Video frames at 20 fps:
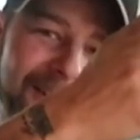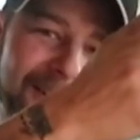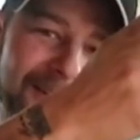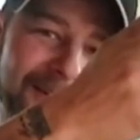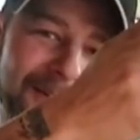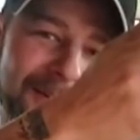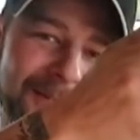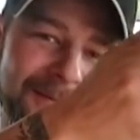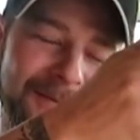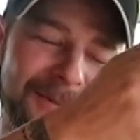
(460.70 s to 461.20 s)

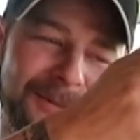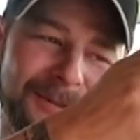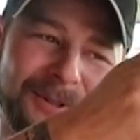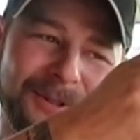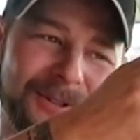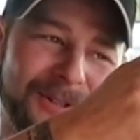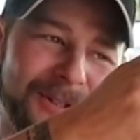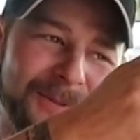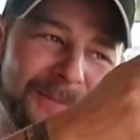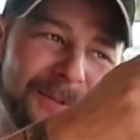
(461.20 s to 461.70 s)
and I was
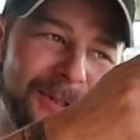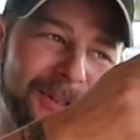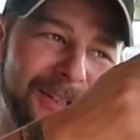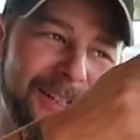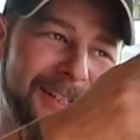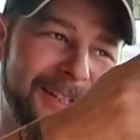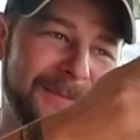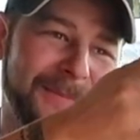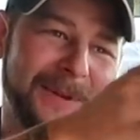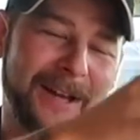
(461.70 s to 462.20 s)
just gonna put
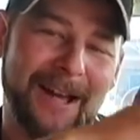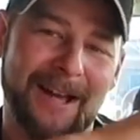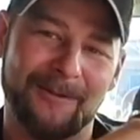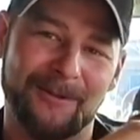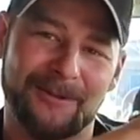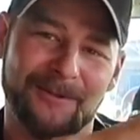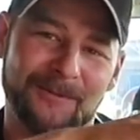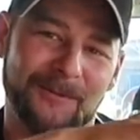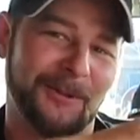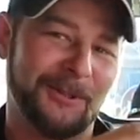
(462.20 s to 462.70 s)
like a bag
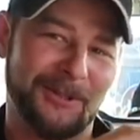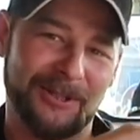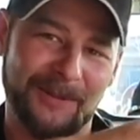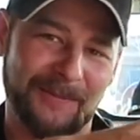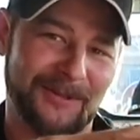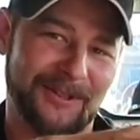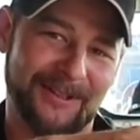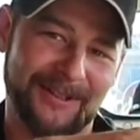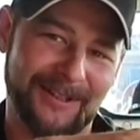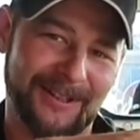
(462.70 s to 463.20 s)
with some wood
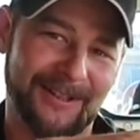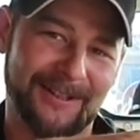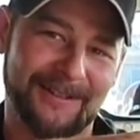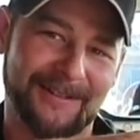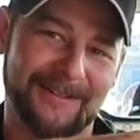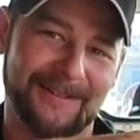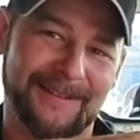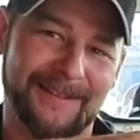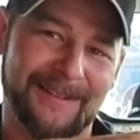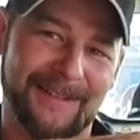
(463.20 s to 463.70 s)
chips in there,
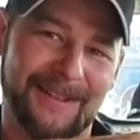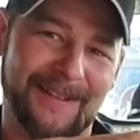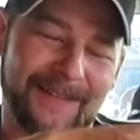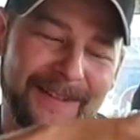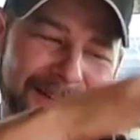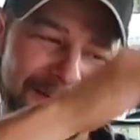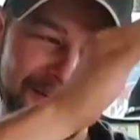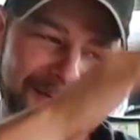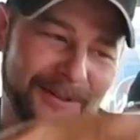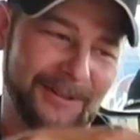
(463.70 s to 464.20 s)
and
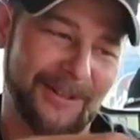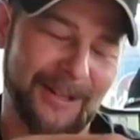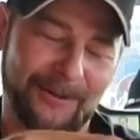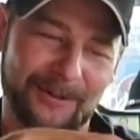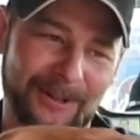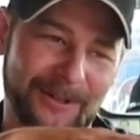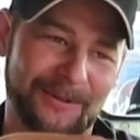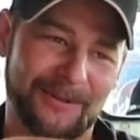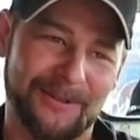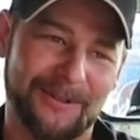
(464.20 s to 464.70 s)
then that
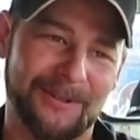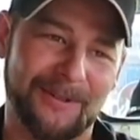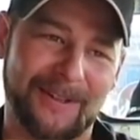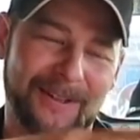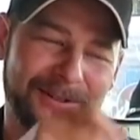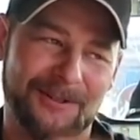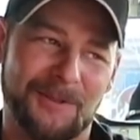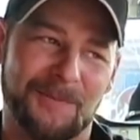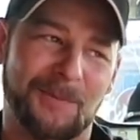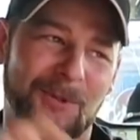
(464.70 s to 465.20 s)
way you can do that
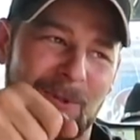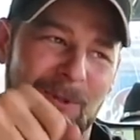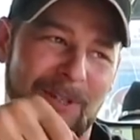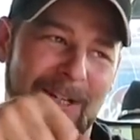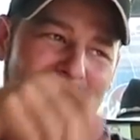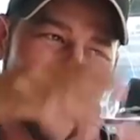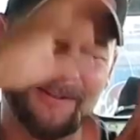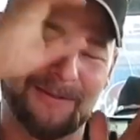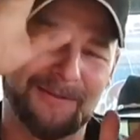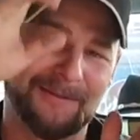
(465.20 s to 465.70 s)
and just pull it
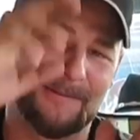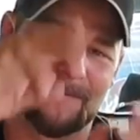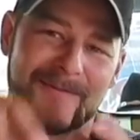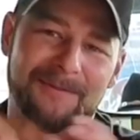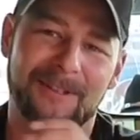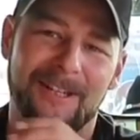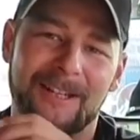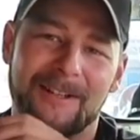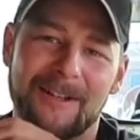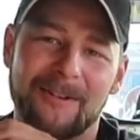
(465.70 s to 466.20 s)
out,
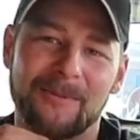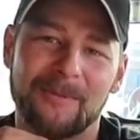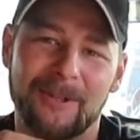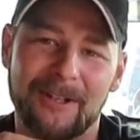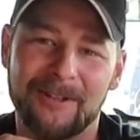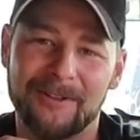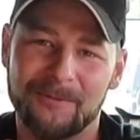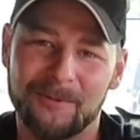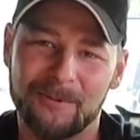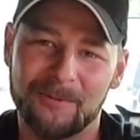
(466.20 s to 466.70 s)
and like everybody
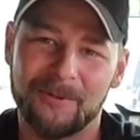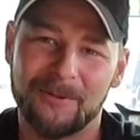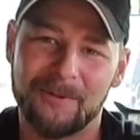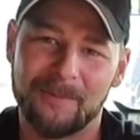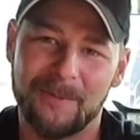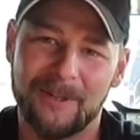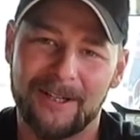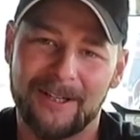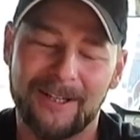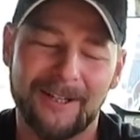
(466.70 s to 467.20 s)
else would with a
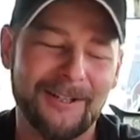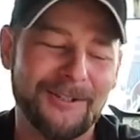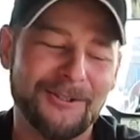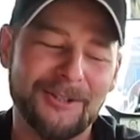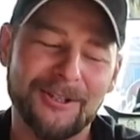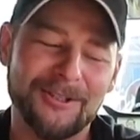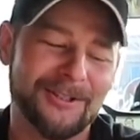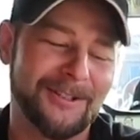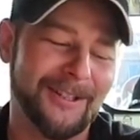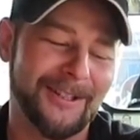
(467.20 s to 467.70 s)
bucket.
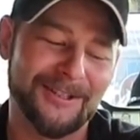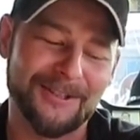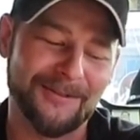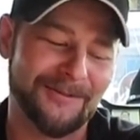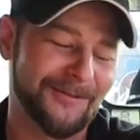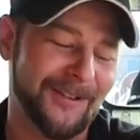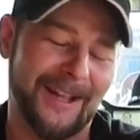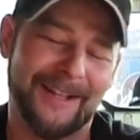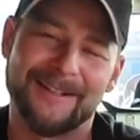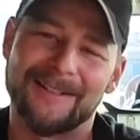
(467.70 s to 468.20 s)
It's a
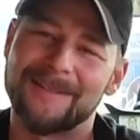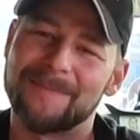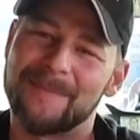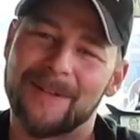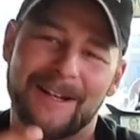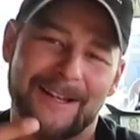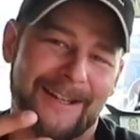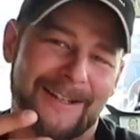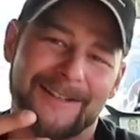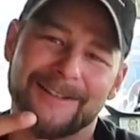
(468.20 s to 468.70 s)
fancy
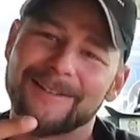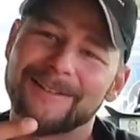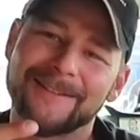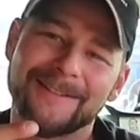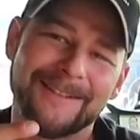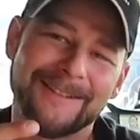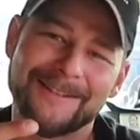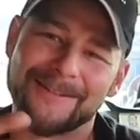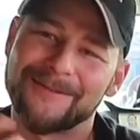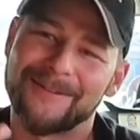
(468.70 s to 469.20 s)
bucket.
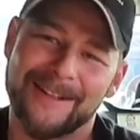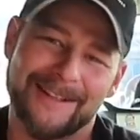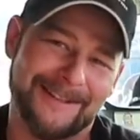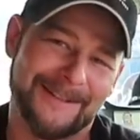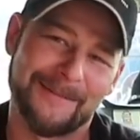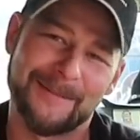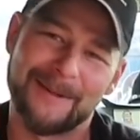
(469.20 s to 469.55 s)
It's a fancy.